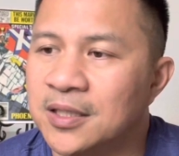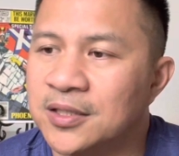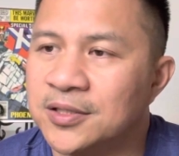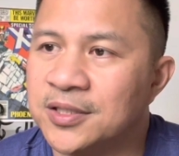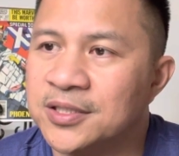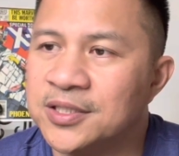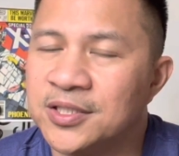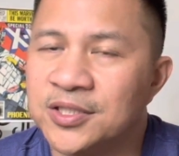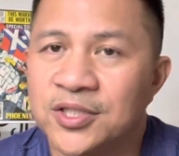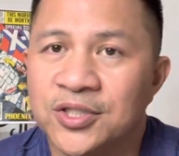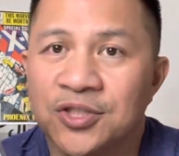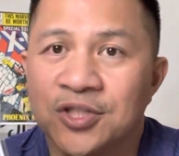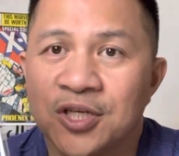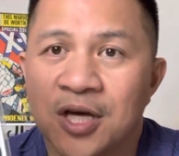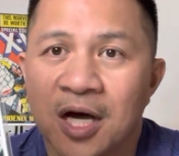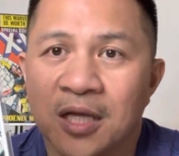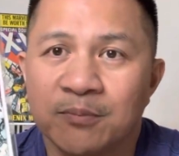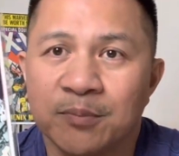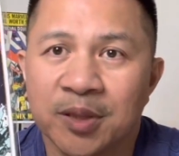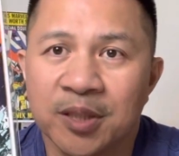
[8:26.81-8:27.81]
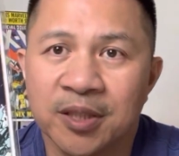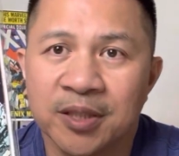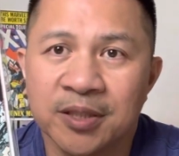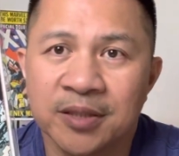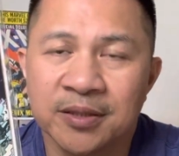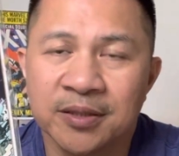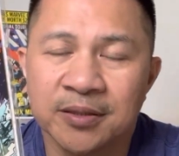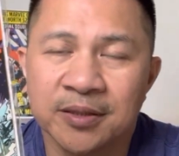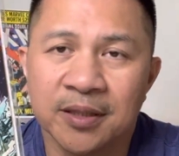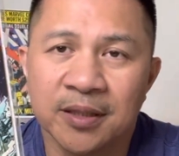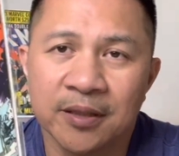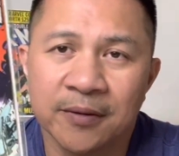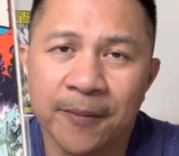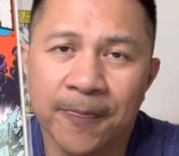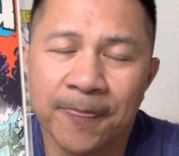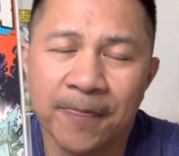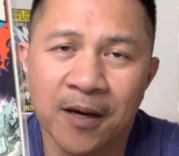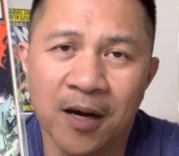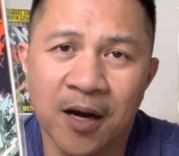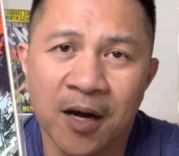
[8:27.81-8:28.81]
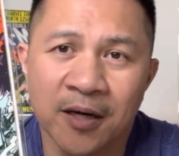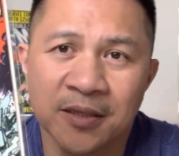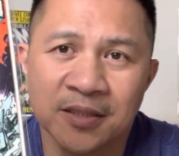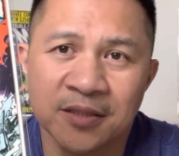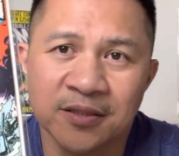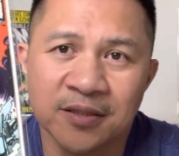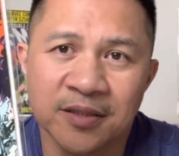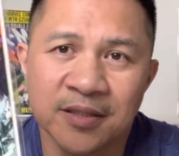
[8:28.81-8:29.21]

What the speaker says: This is a John Byrne, the artist.